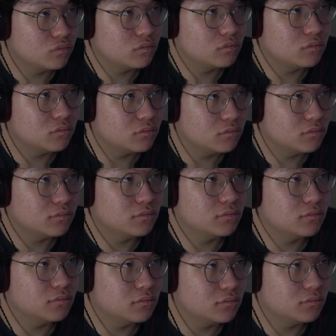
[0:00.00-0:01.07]

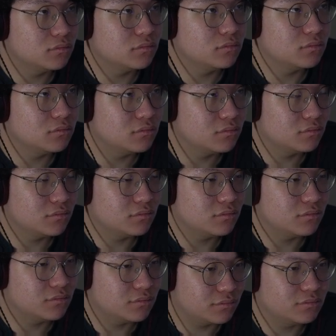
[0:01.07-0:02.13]

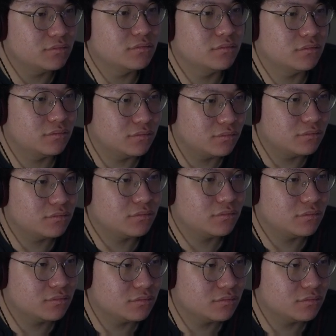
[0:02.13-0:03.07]
(not speaking)